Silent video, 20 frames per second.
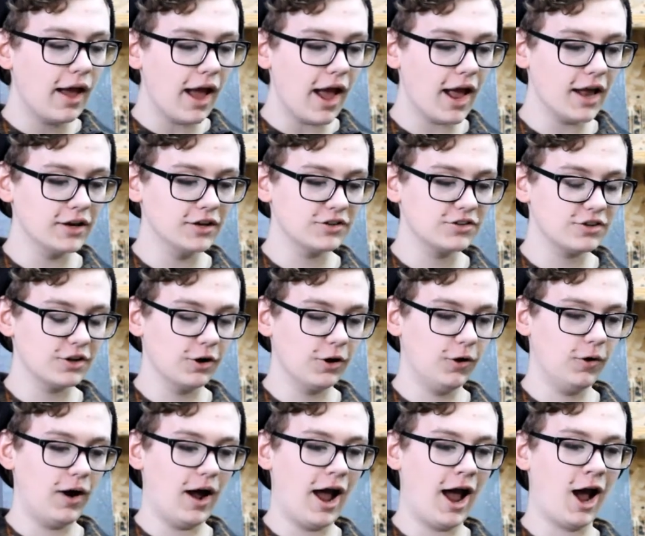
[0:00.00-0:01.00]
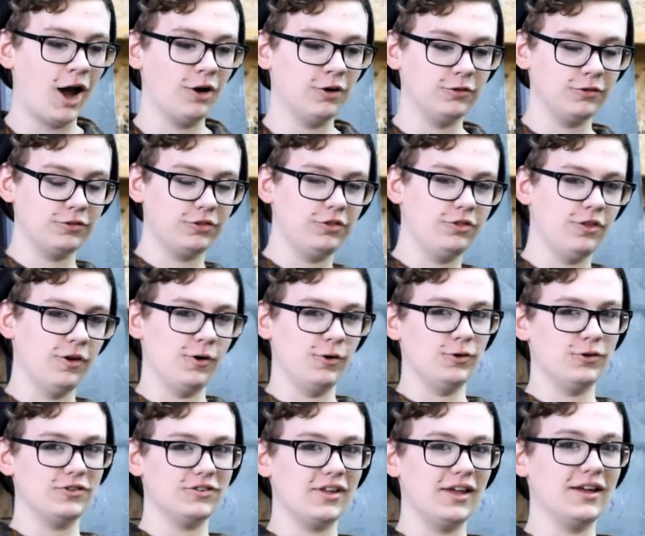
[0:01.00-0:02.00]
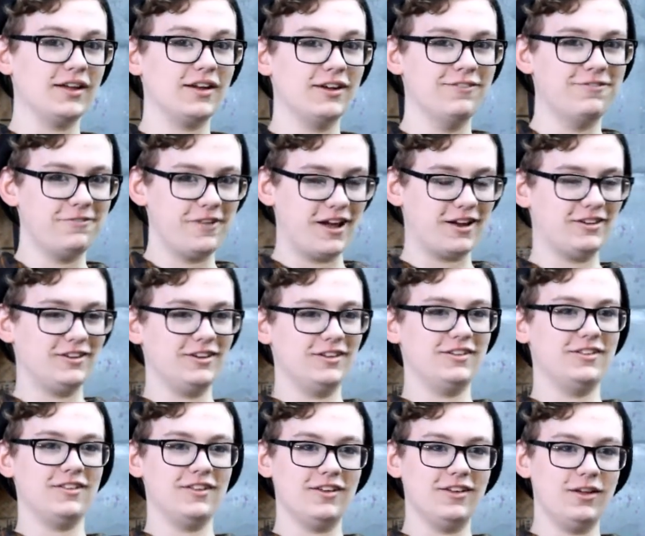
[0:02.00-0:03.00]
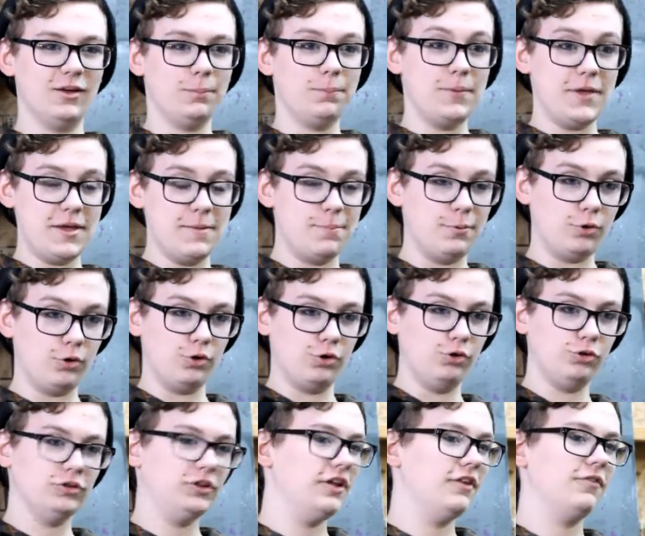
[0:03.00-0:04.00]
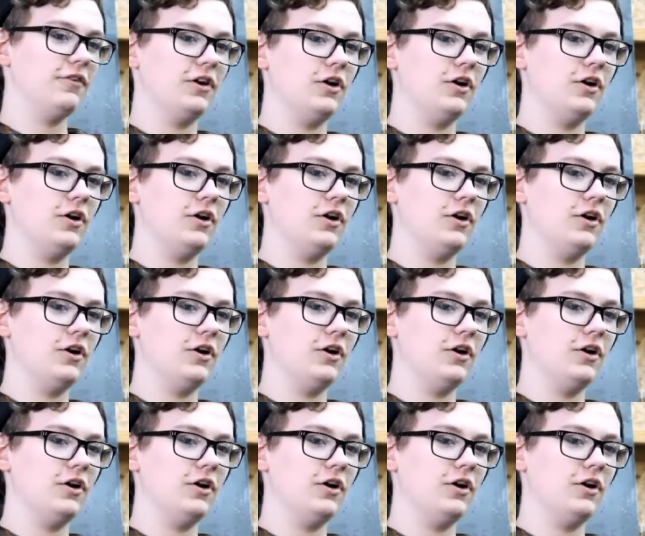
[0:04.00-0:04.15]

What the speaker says: and so how those like affected the people who live